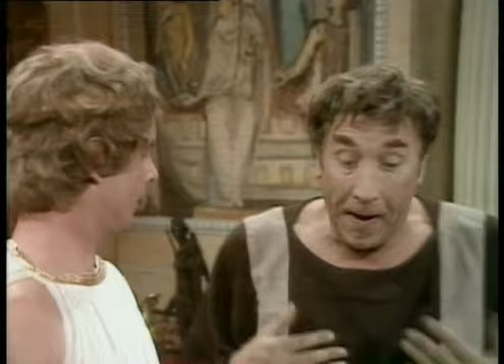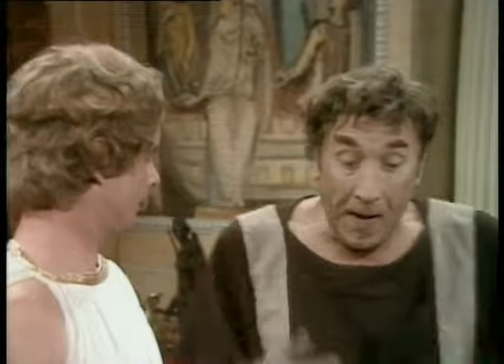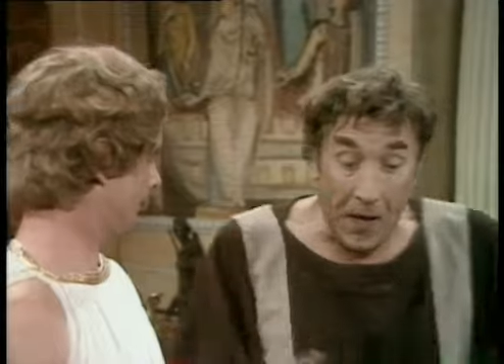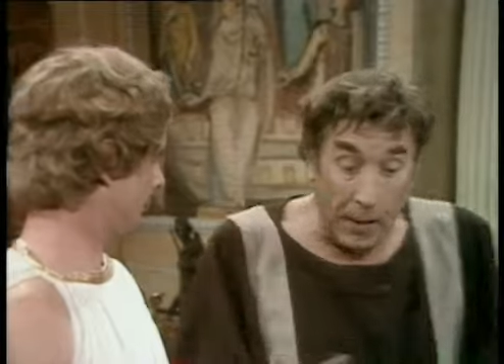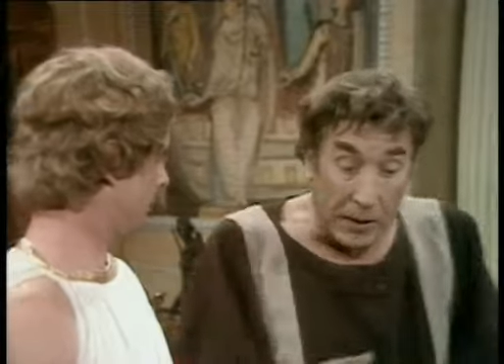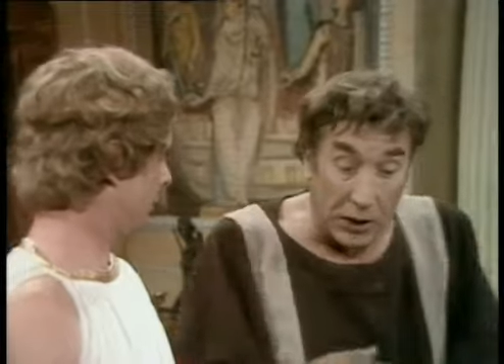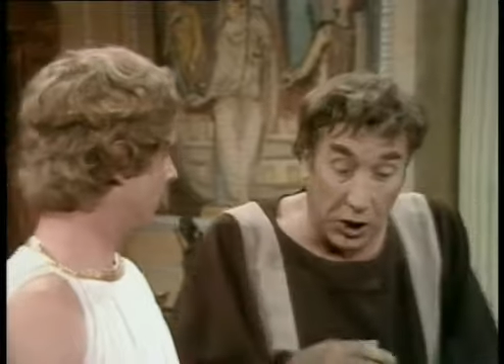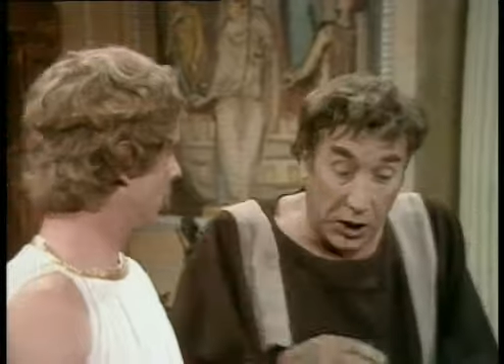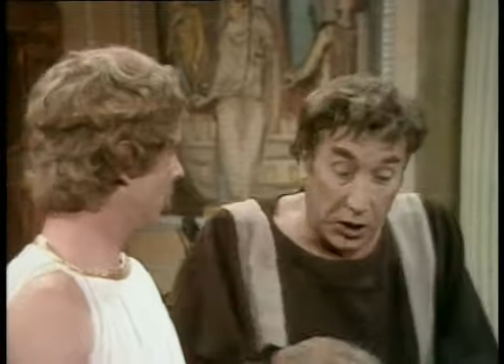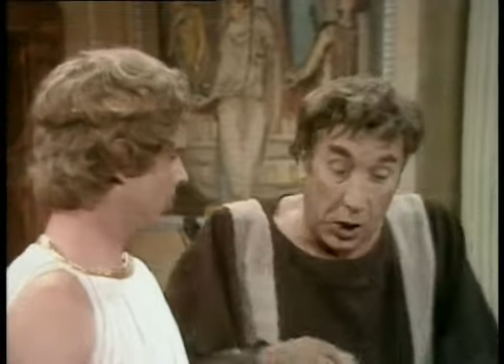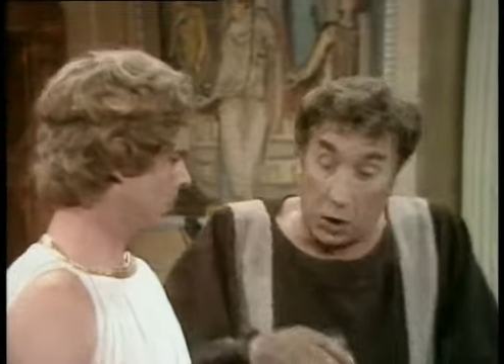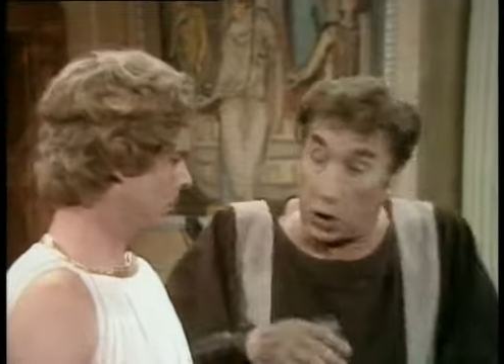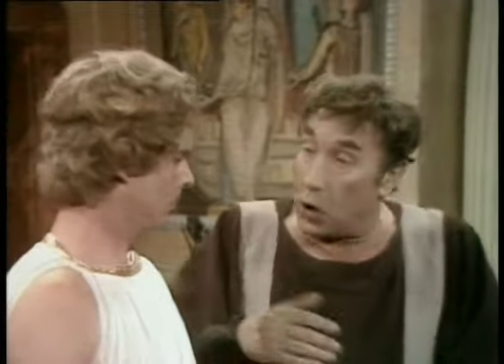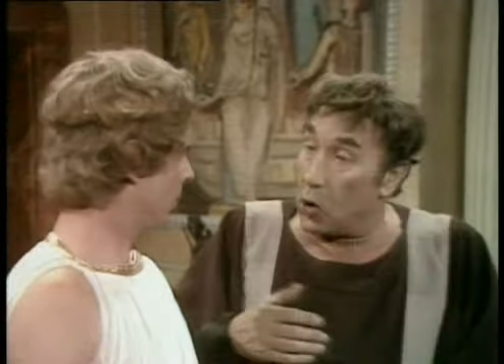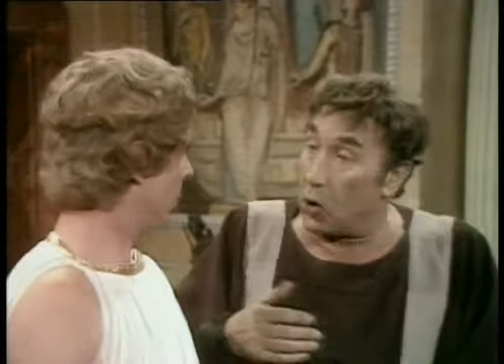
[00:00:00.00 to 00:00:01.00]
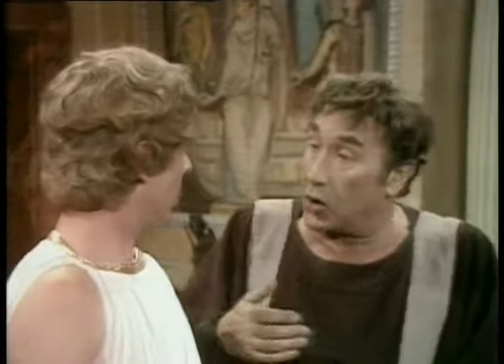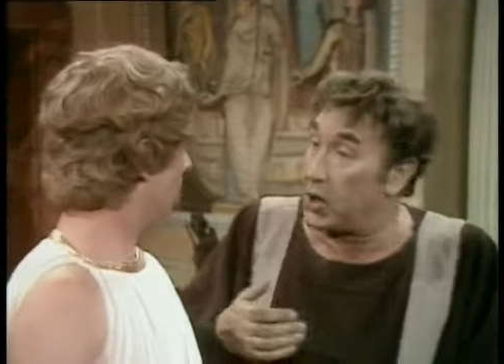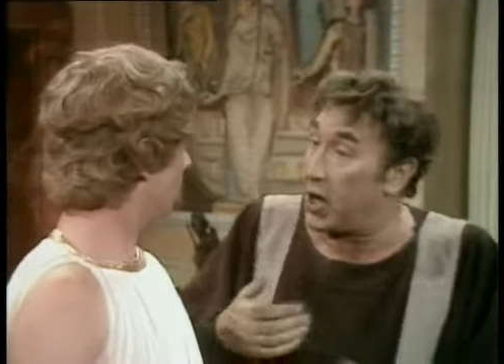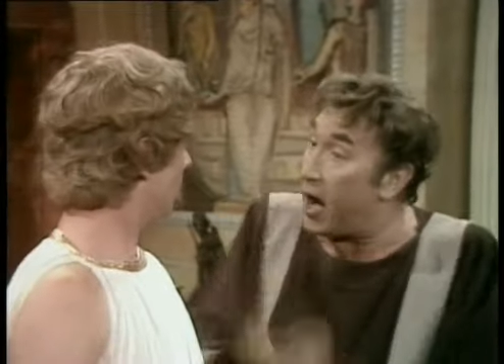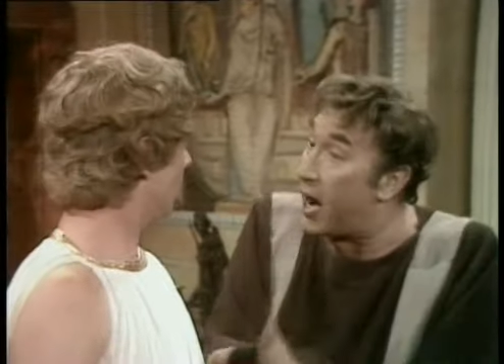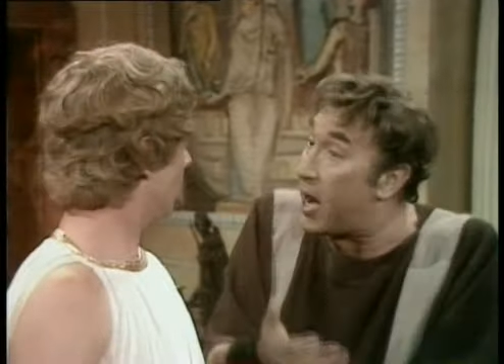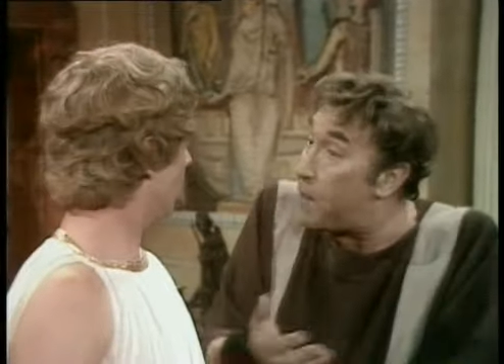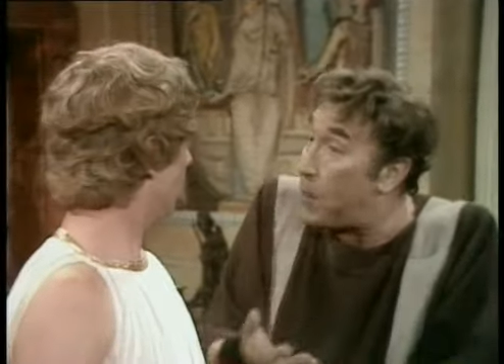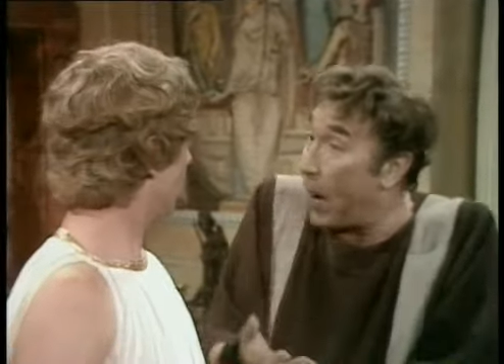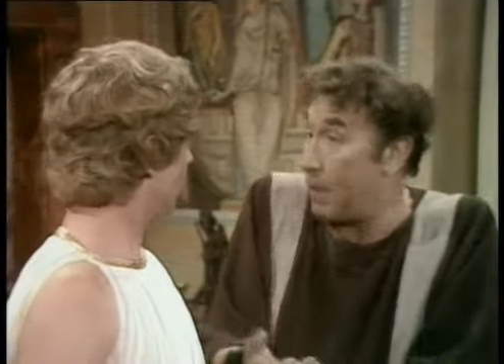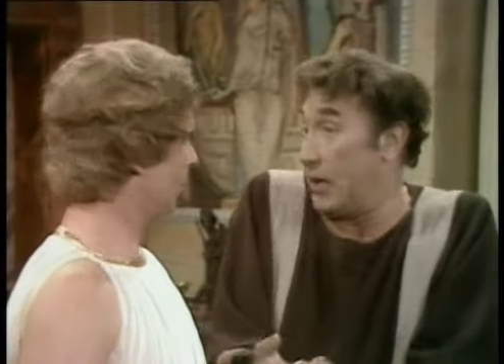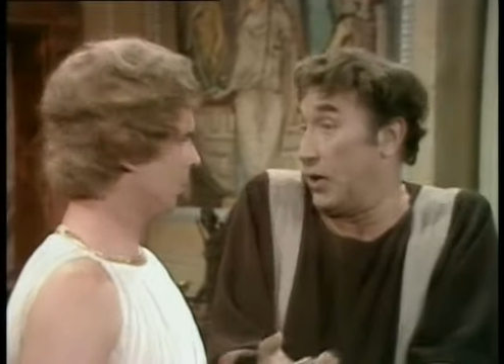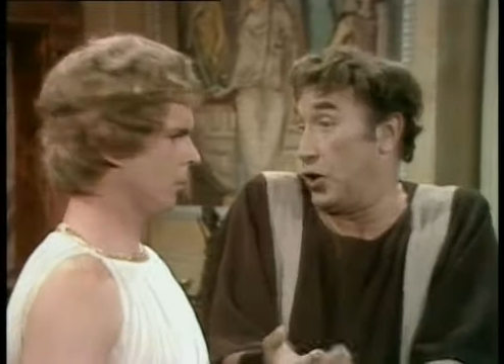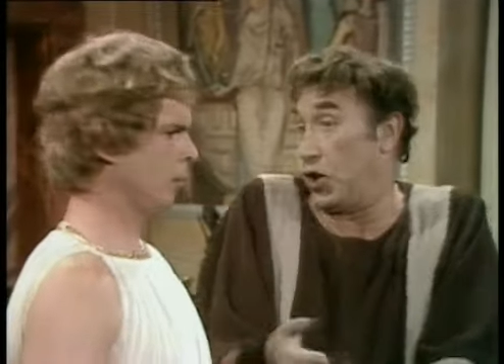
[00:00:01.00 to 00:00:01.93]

I mean, she's not your type. I mean,